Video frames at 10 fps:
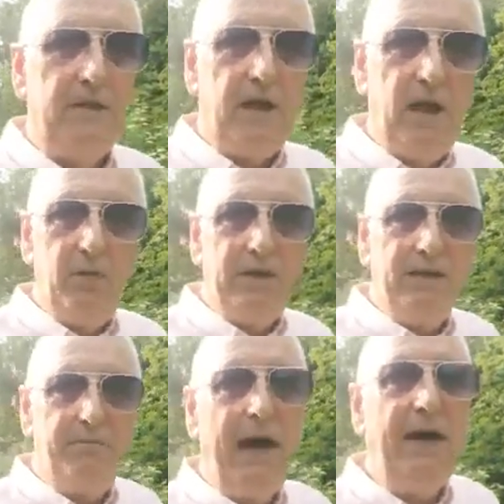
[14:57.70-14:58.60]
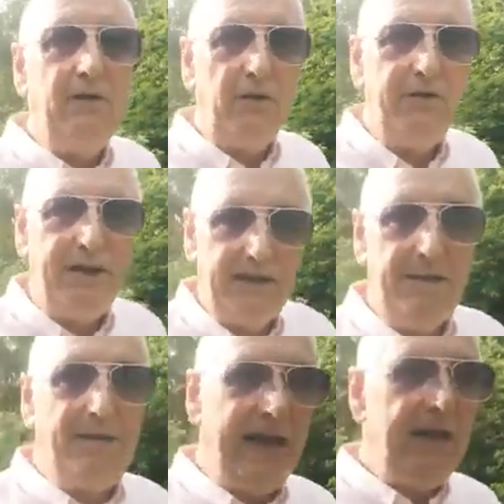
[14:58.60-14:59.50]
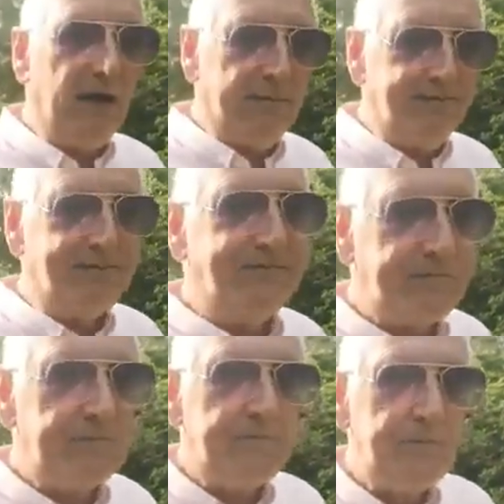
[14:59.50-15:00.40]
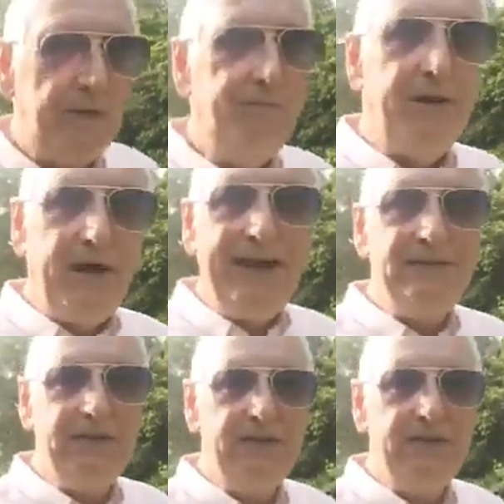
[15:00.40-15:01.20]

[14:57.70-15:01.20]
that I will get paid on in that pay line. But I